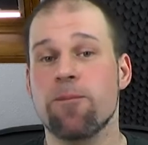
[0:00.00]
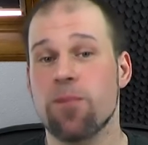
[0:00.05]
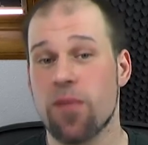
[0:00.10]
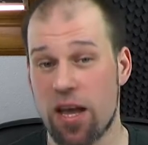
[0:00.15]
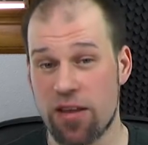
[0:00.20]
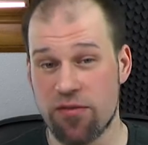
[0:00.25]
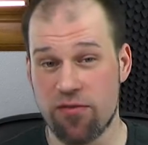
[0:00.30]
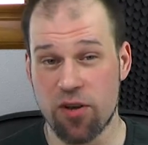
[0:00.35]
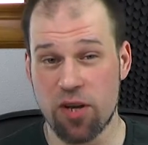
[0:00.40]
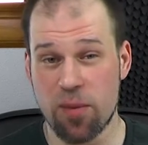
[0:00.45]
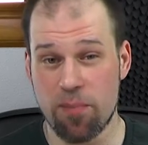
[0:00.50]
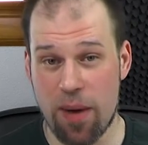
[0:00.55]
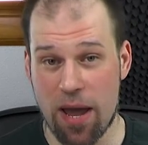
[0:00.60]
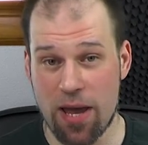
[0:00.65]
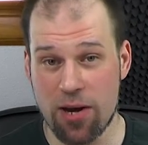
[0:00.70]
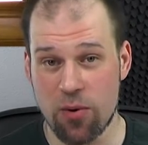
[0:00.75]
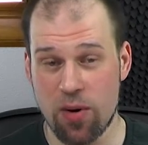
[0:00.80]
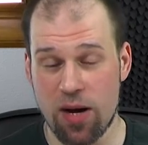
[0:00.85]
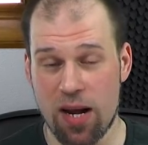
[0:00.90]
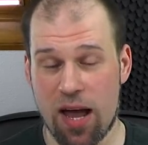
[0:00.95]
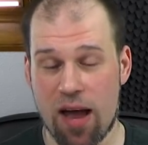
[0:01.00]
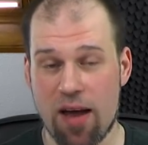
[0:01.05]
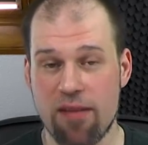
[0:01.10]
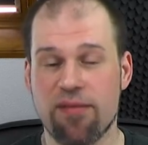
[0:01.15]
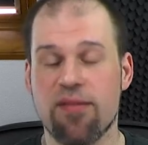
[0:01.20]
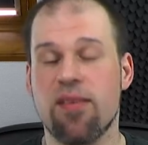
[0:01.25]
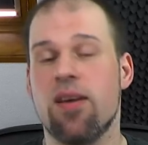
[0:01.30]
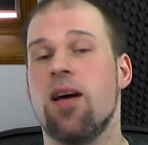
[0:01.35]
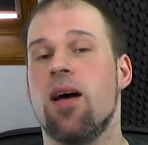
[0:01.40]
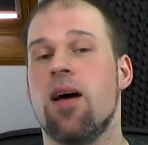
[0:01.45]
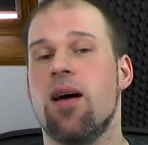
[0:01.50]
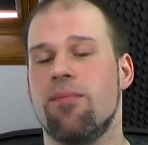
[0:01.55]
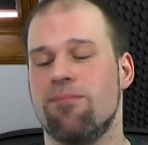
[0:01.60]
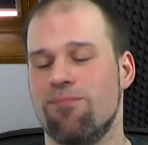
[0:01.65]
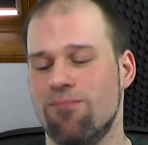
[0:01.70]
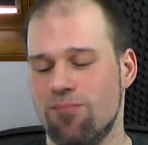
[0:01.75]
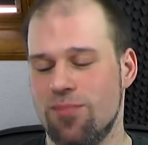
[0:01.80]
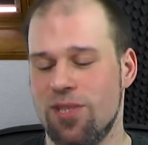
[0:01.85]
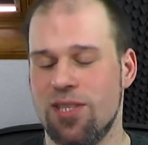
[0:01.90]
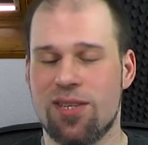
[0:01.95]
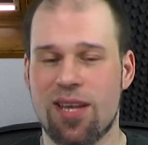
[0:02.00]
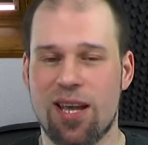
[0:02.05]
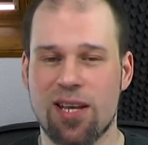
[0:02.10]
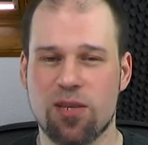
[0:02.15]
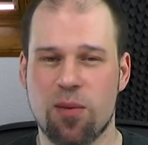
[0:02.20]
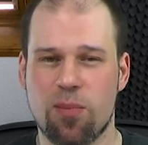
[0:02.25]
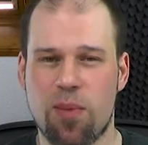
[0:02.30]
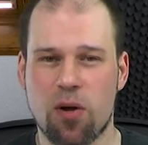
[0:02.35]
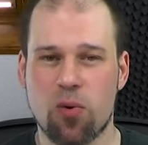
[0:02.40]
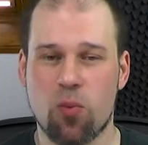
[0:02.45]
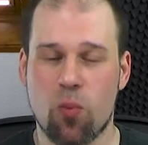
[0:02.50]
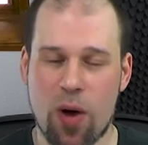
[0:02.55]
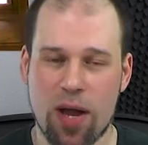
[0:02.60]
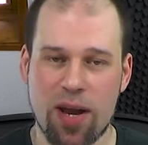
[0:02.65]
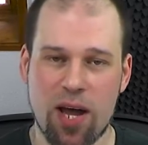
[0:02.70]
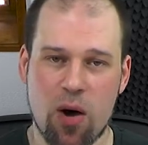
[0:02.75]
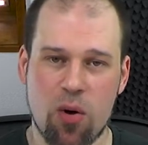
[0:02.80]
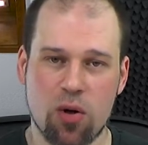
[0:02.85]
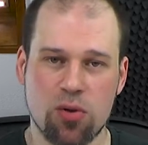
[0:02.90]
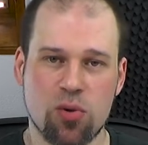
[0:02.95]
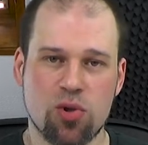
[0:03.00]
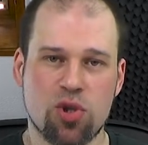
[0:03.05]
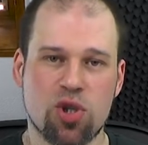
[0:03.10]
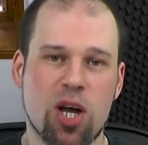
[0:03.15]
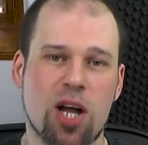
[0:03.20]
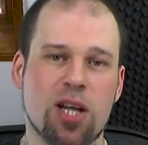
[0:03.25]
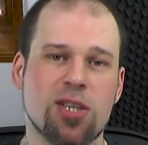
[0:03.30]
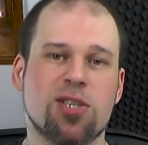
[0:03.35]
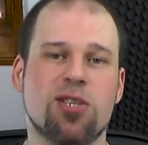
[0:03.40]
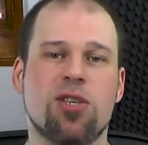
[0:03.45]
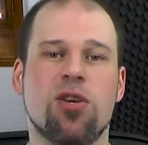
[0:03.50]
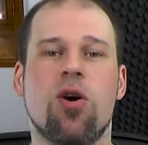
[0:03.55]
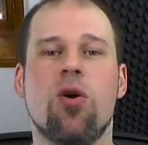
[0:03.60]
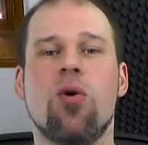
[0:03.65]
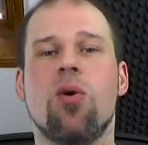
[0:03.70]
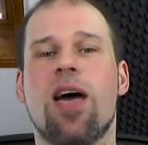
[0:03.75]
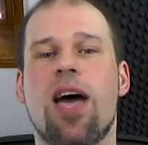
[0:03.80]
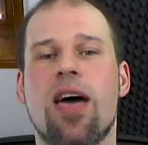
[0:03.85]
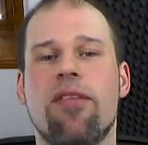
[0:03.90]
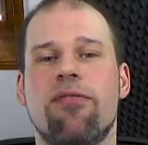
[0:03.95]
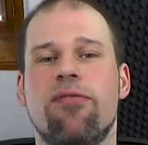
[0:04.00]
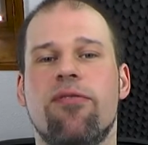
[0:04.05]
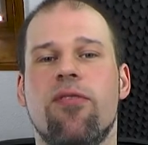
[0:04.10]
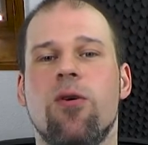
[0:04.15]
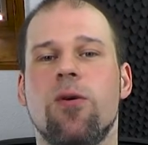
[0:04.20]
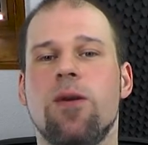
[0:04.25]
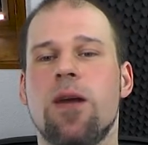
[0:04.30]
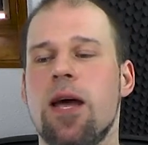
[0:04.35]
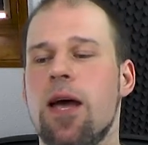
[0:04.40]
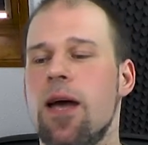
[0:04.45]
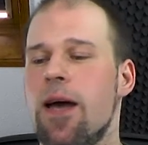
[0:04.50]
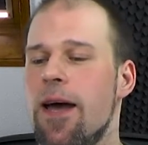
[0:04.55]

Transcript: As for the battery life, it takes about 1 hour to charge the whole headphone,